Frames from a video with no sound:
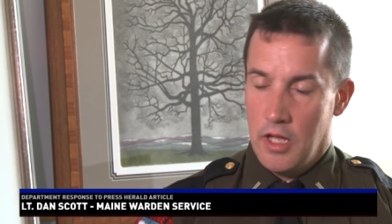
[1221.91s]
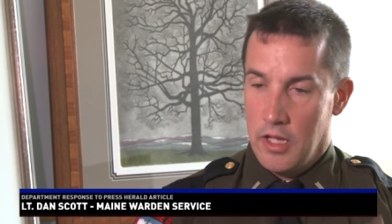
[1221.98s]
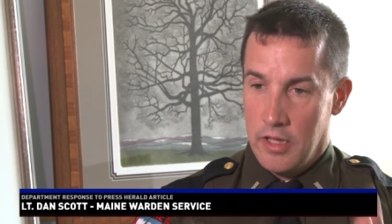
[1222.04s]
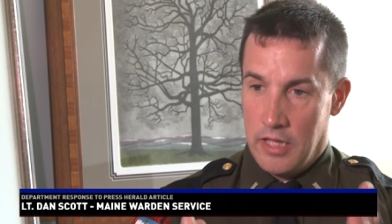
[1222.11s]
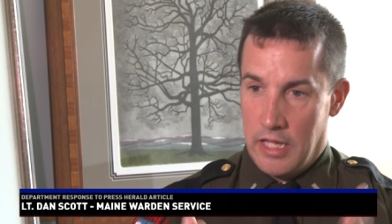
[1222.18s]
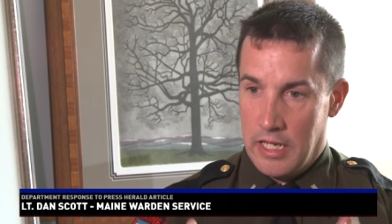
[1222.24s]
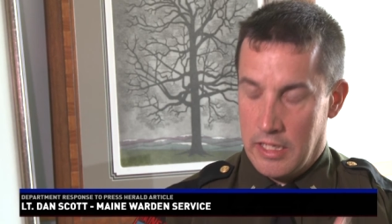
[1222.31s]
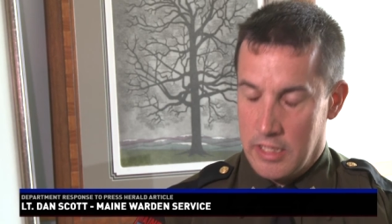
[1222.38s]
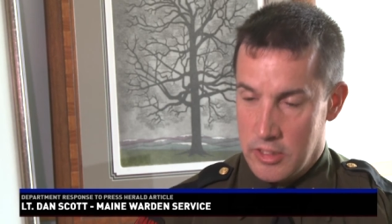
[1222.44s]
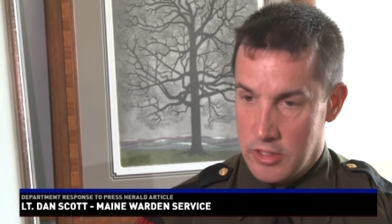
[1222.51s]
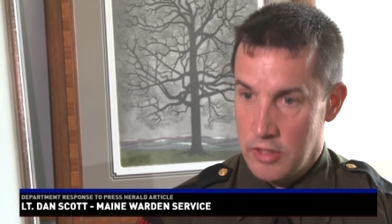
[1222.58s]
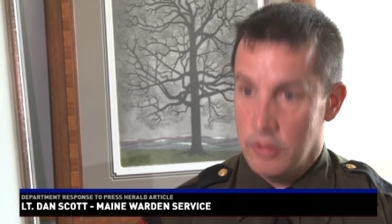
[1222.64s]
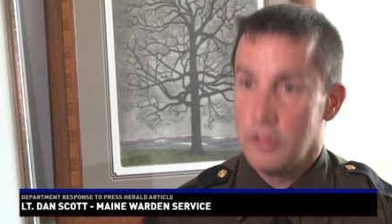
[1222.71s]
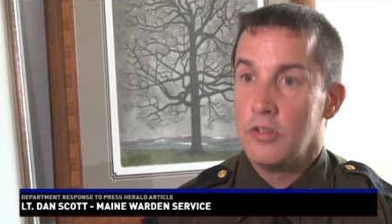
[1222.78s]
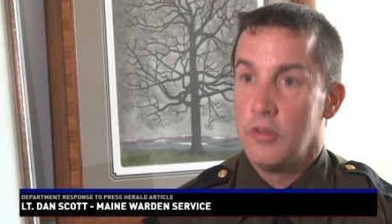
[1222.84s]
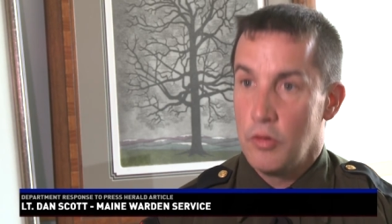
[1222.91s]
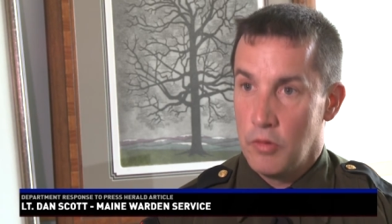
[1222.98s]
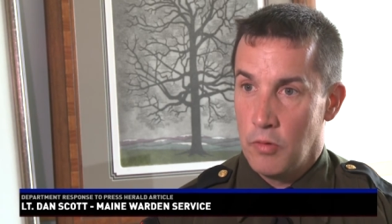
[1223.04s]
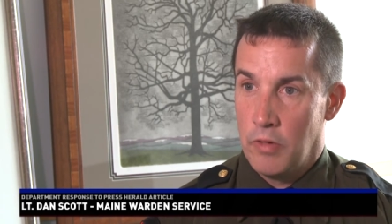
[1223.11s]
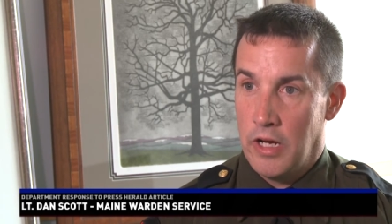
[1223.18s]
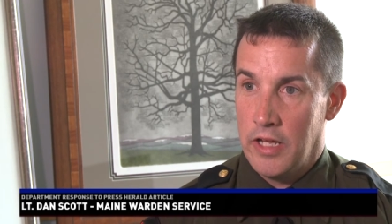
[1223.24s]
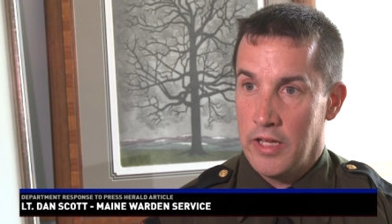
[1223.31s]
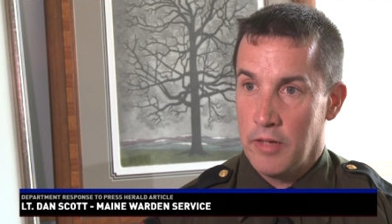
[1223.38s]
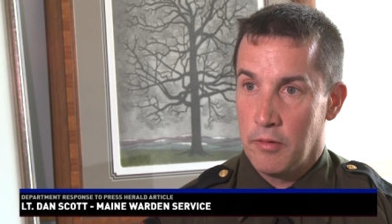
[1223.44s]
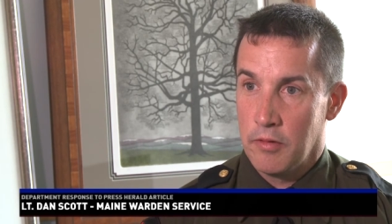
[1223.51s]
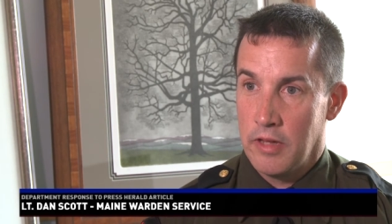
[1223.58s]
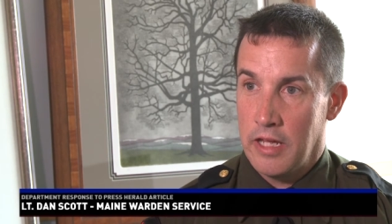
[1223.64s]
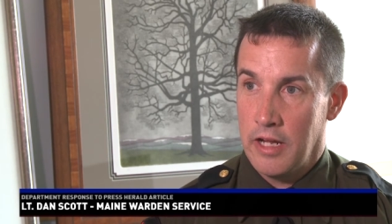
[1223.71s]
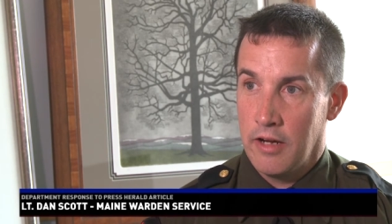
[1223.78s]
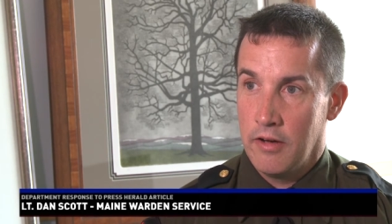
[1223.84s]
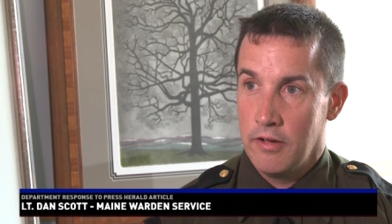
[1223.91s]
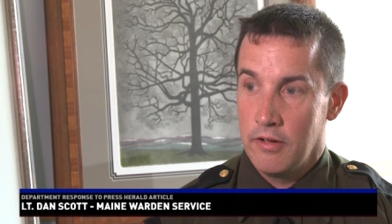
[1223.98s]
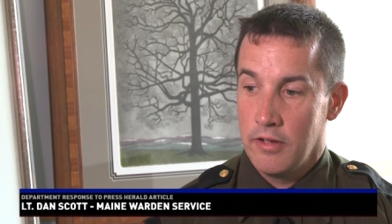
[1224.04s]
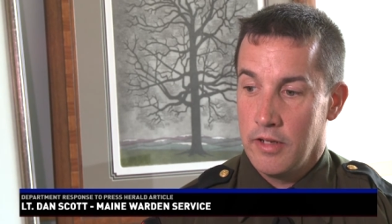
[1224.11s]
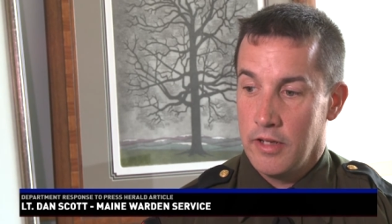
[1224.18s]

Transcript: They continued to do it while they were there,